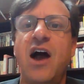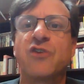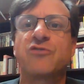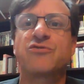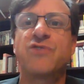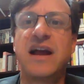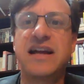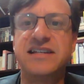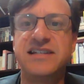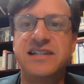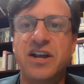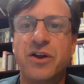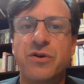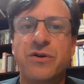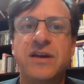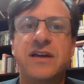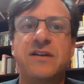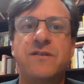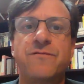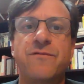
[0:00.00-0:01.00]
a
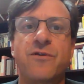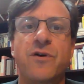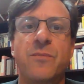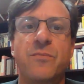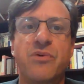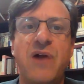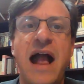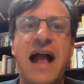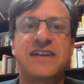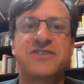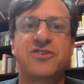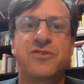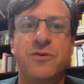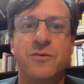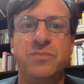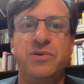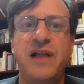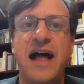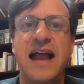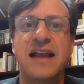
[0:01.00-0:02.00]
criterion for a
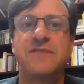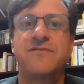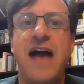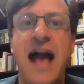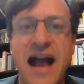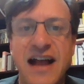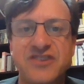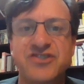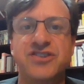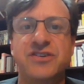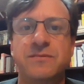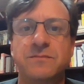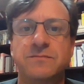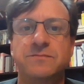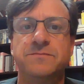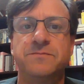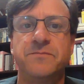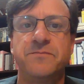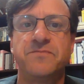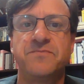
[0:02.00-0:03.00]
practical plan of action.
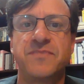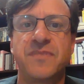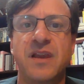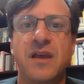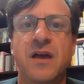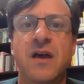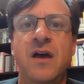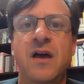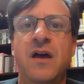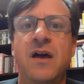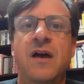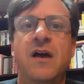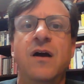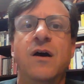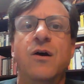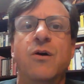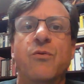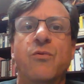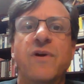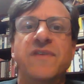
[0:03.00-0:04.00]

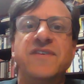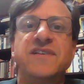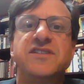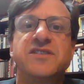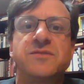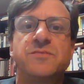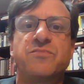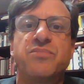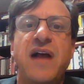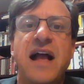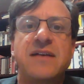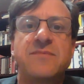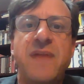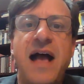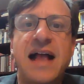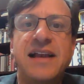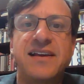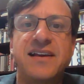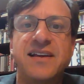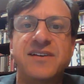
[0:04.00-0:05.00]
With its
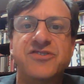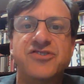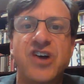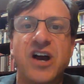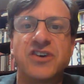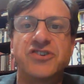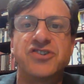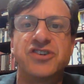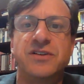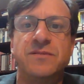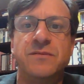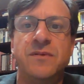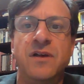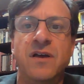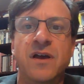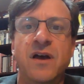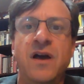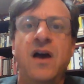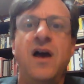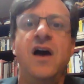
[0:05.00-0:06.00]
pragmatic injunction,
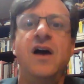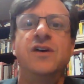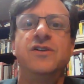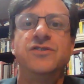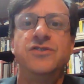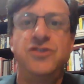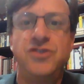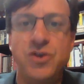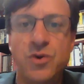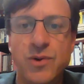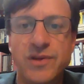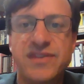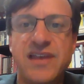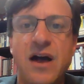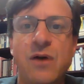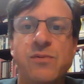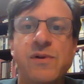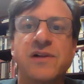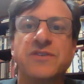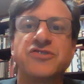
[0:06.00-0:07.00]
do what
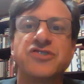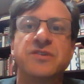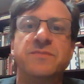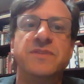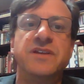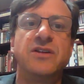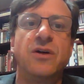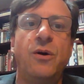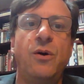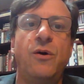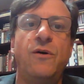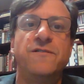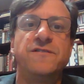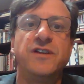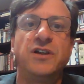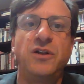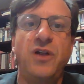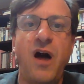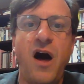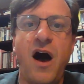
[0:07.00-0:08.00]
thou wilt shall be the whole
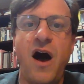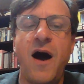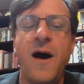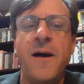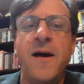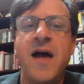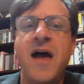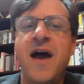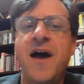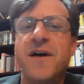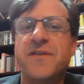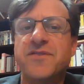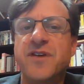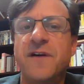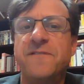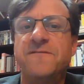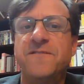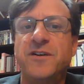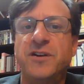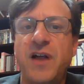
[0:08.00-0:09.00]
of the law,
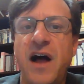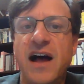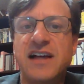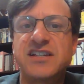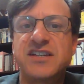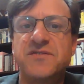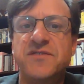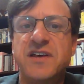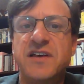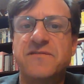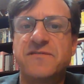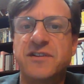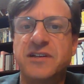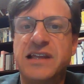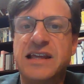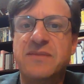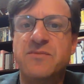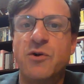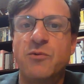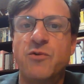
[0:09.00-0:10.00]
the philosophy of
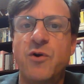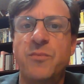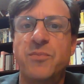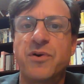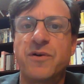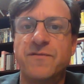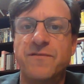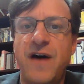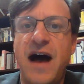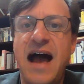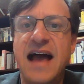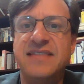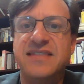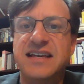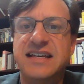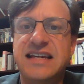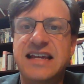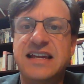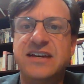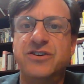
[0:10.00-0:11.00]
Thelemic will
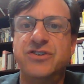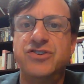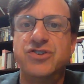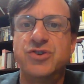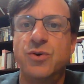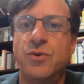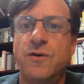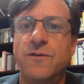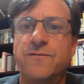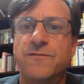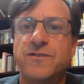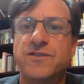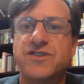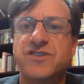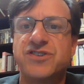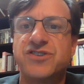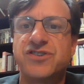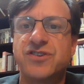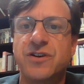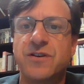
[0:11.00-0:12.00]
provide the needed tool for
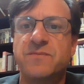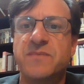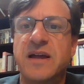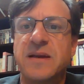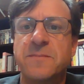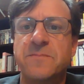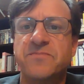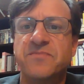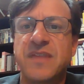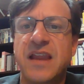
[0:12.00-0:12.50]
discernment.